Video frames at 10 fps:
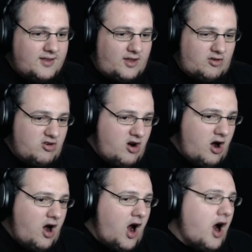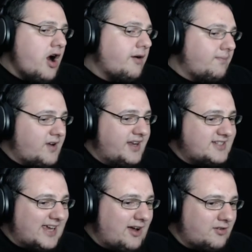The roar kind
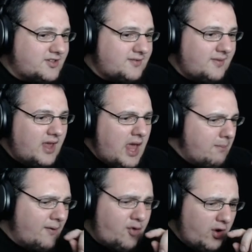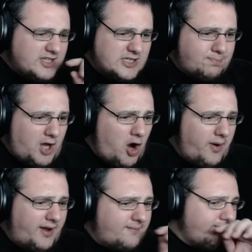of sound. My voice is
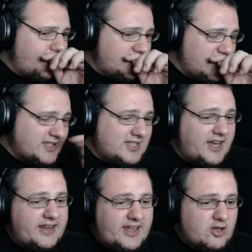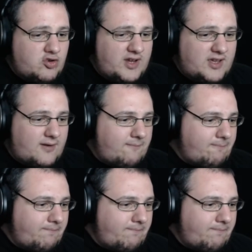going. Shit. I need to get a drink.